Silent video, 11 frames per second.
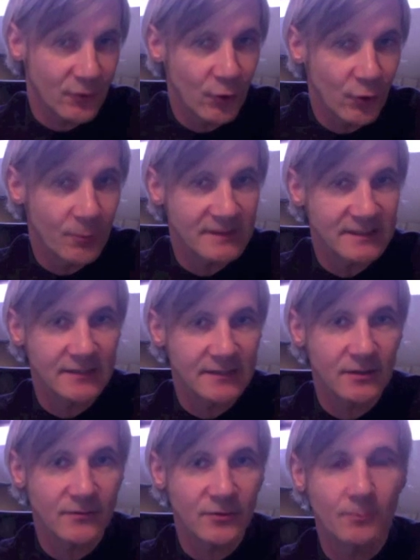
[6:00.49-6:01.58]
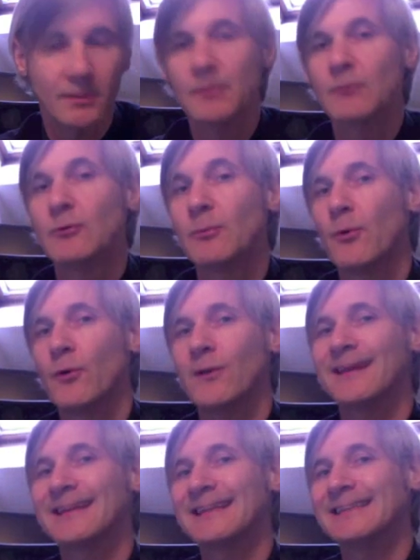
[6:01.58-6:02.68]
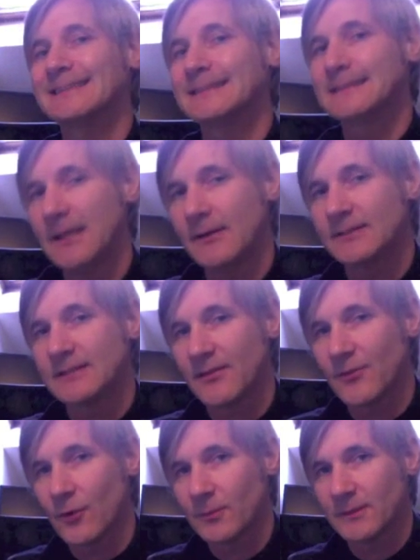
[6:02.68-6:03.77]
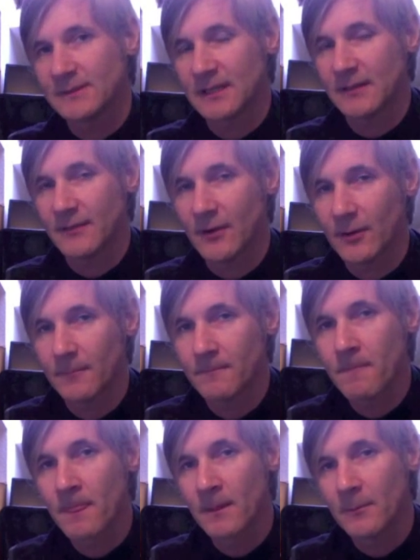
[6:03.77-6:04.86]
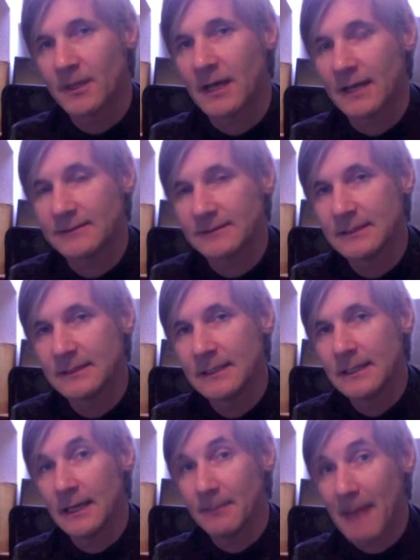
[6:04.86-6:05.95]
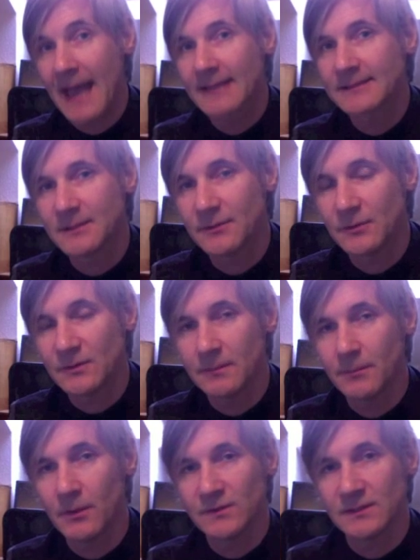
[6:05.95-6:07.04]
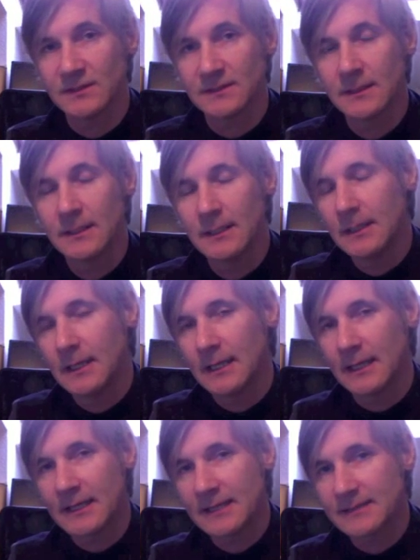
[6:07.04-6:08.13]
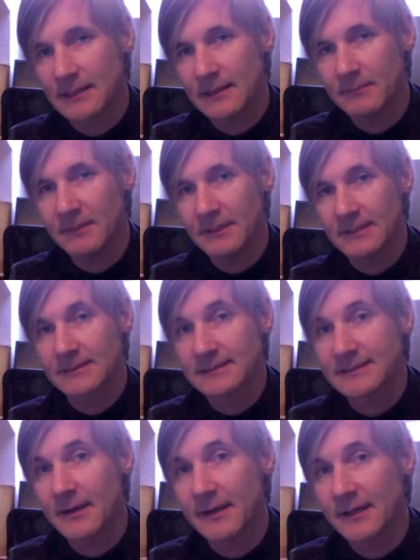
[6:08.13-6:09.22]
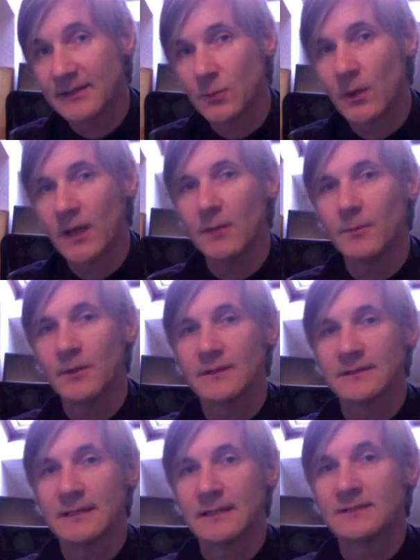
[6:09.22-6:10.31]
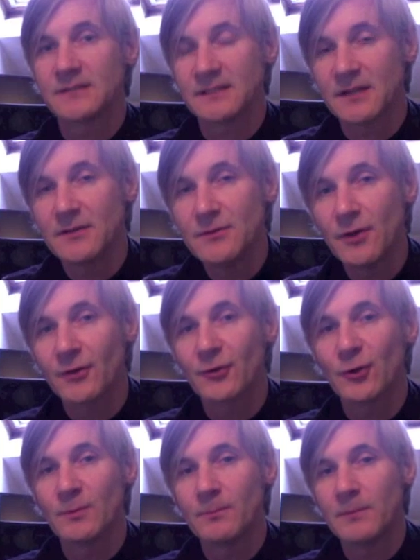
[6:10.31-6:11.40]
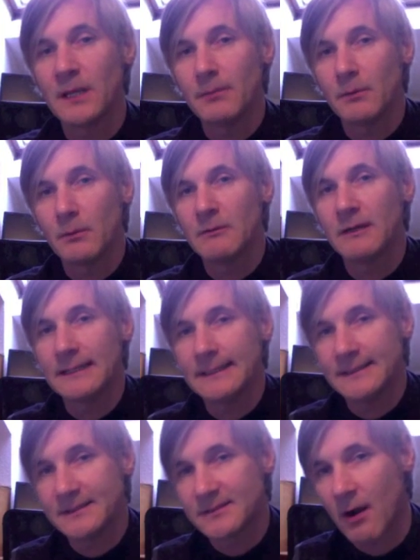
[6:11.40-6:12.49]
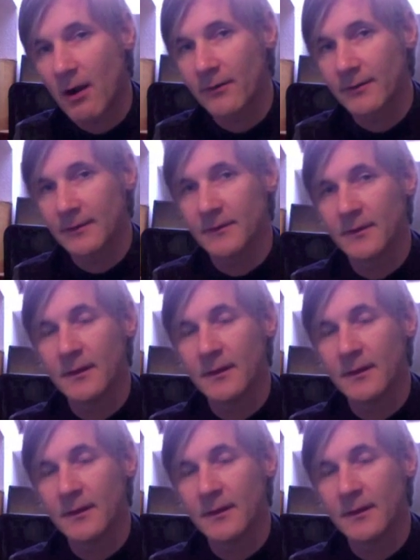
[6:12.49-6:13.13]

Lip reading: 22% of young people reported that they'd seriously thought about self-harm but hadn't acted on those impulses. And again, that's, I mean, it's concerning as well because it illustrates another group of people we really need to target